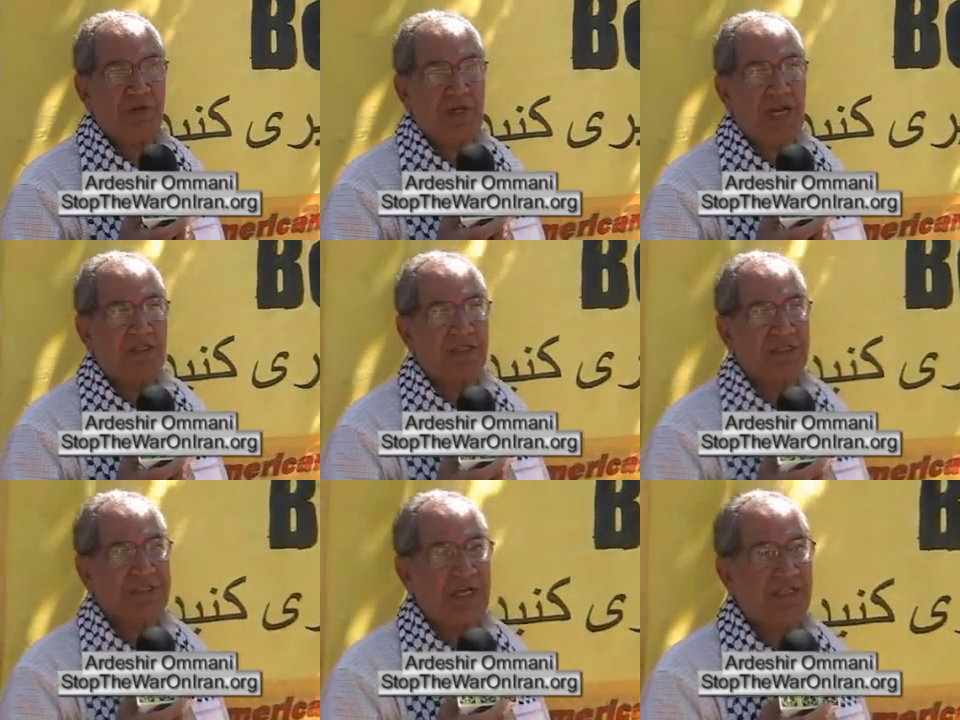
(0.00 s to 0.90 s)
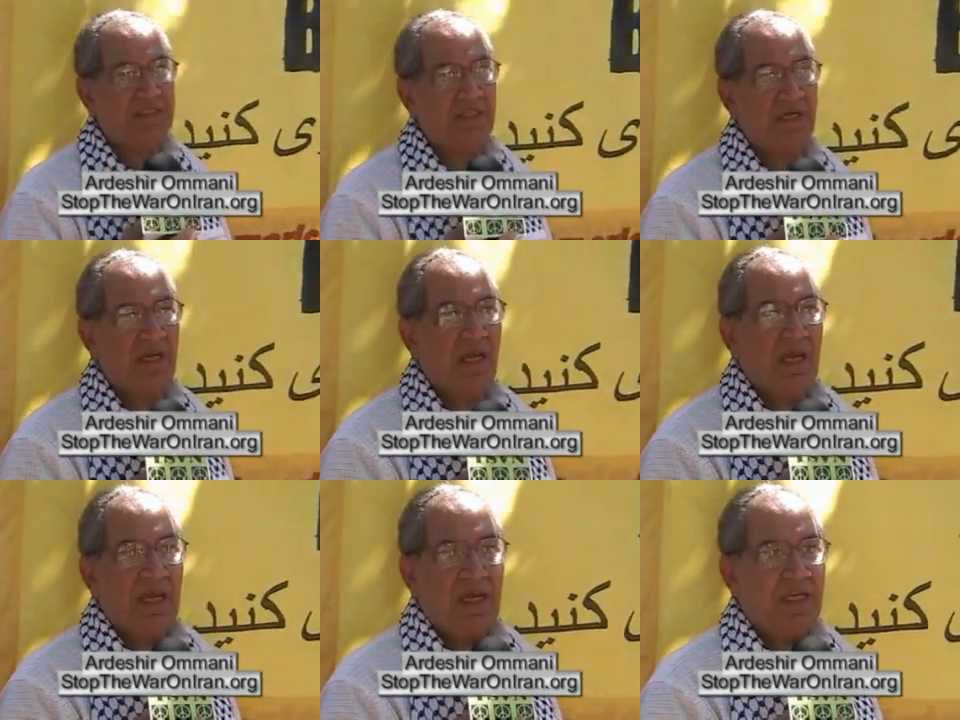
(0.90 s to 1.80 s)
the United States,
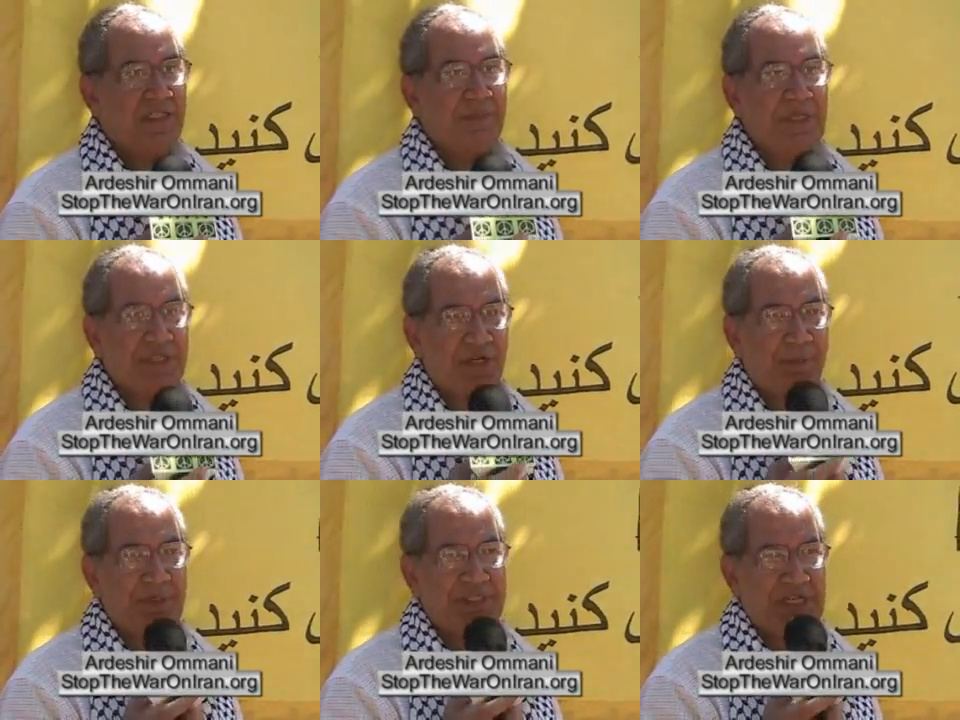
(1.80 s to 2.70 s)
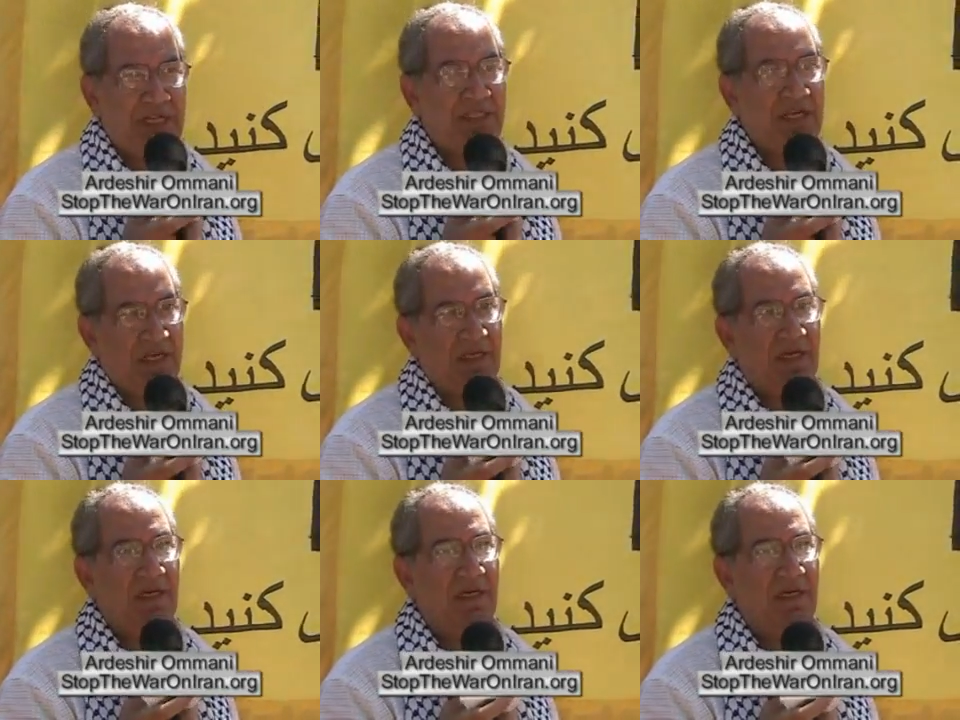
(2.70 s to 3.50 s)
is misrepresenting